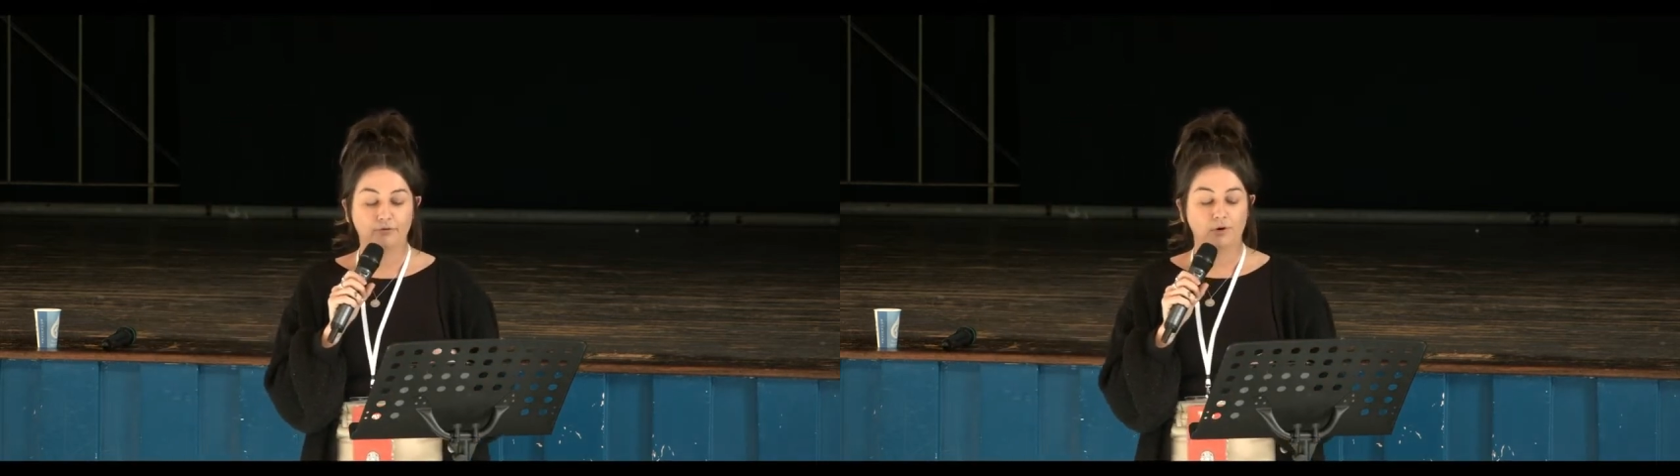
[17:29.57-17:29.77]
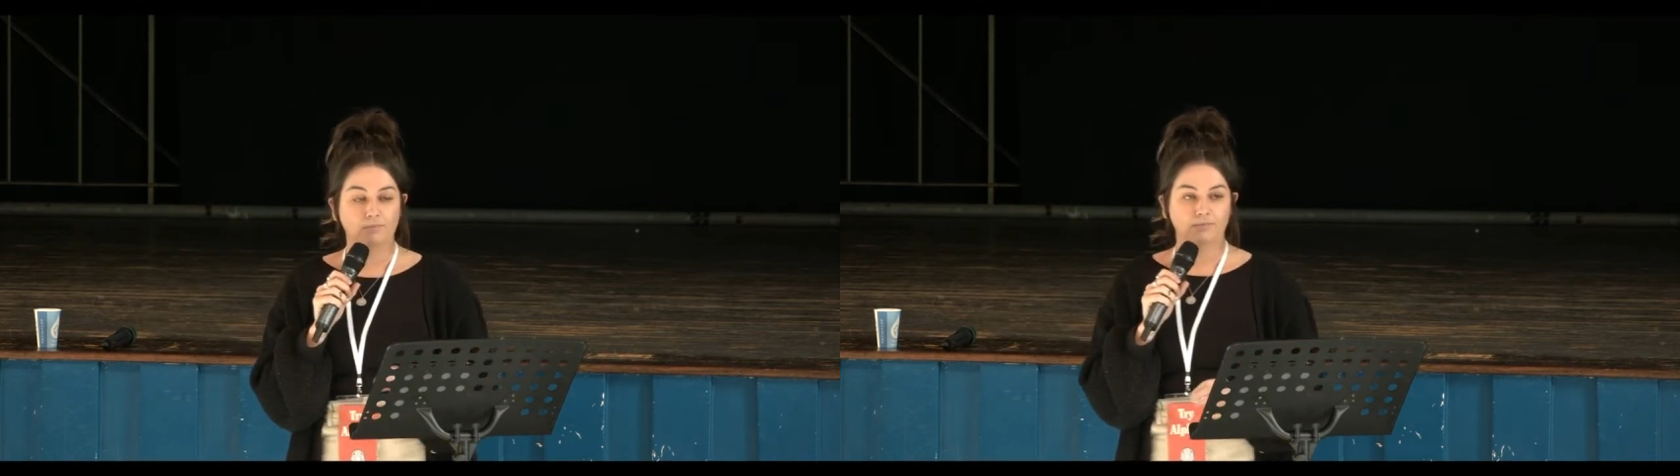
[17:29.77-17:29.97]

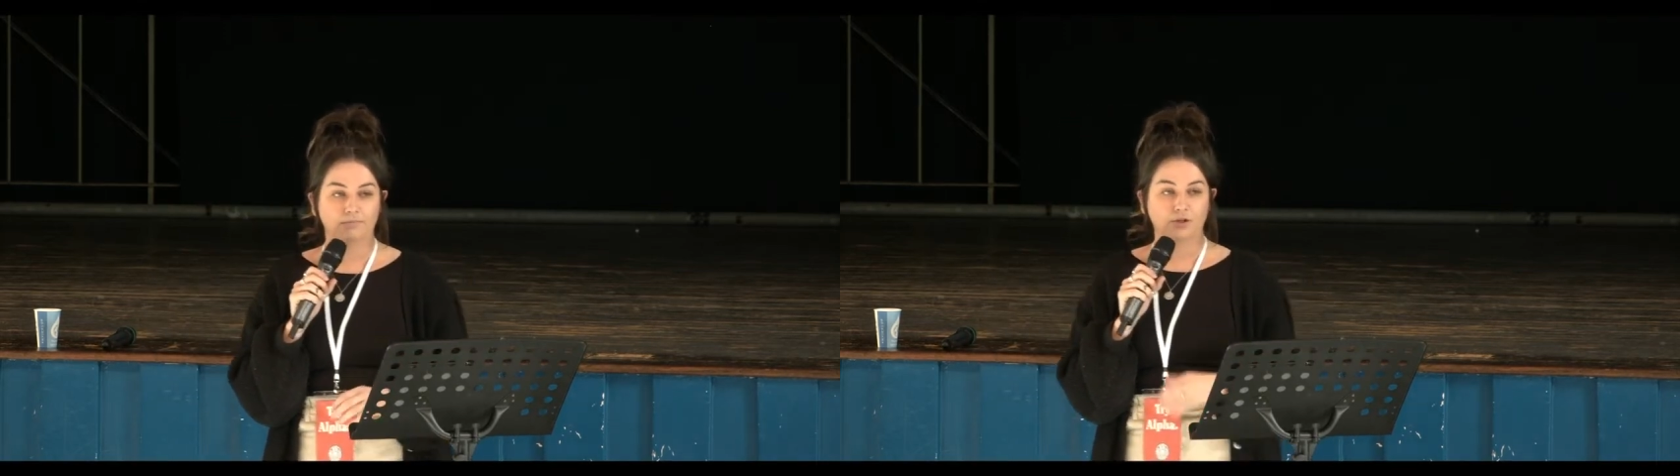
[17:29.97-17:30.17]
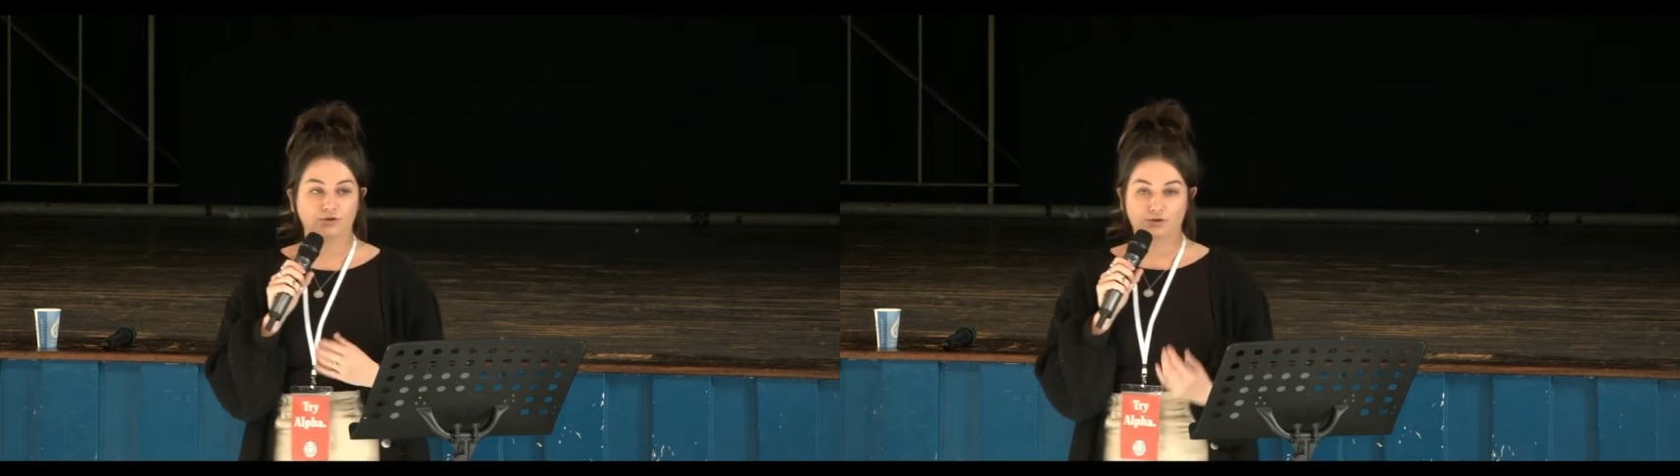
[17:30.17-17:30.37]
from
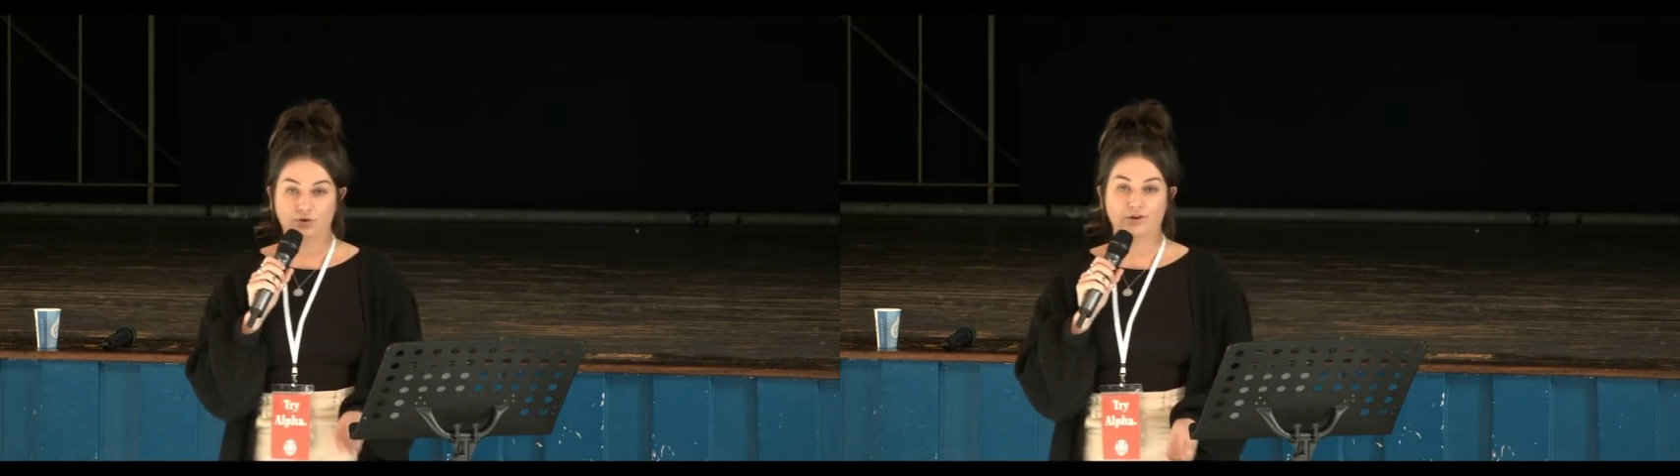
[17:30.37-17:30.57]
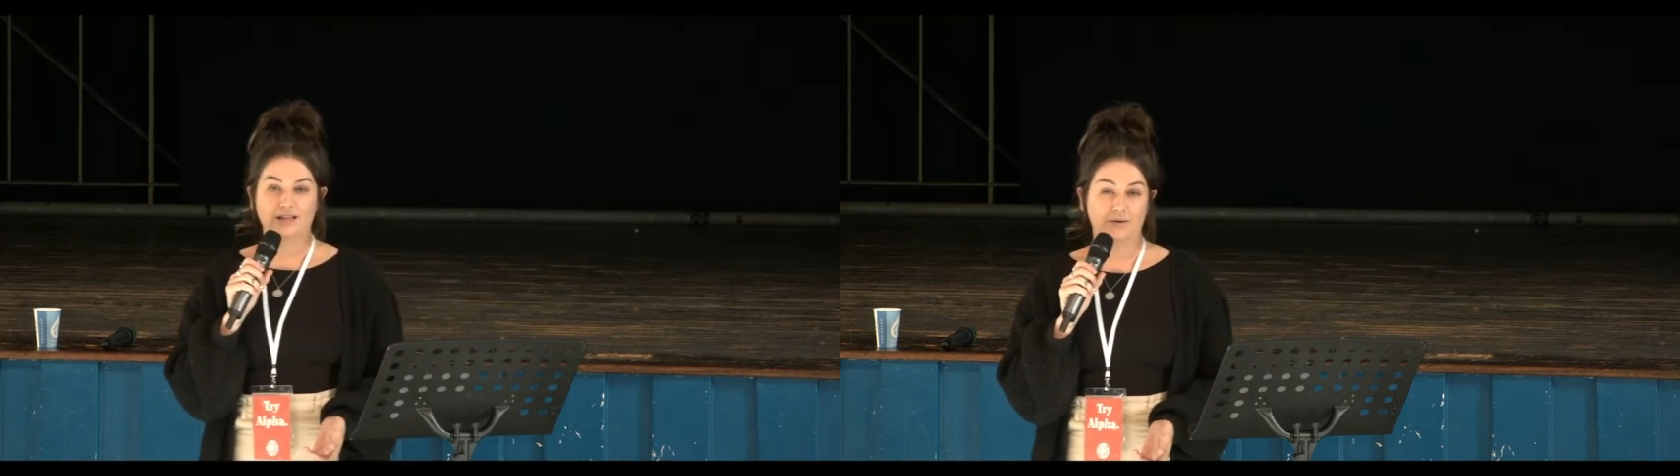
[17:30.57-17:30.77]
the
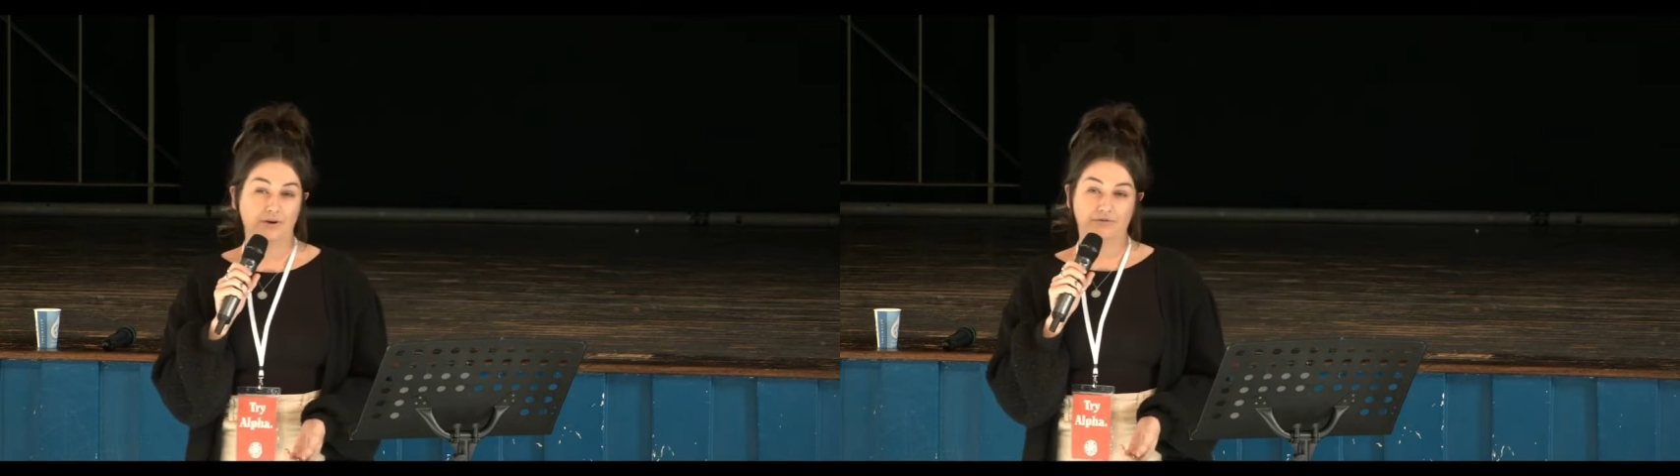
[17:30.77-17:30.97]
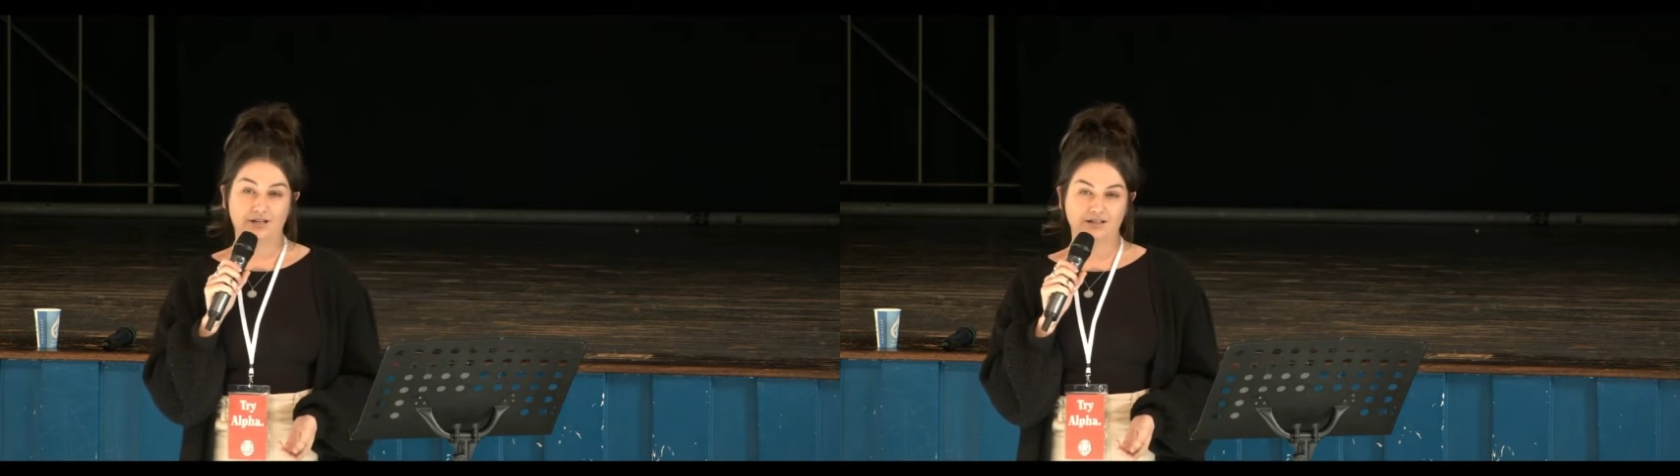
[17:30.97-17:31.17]
story that we've read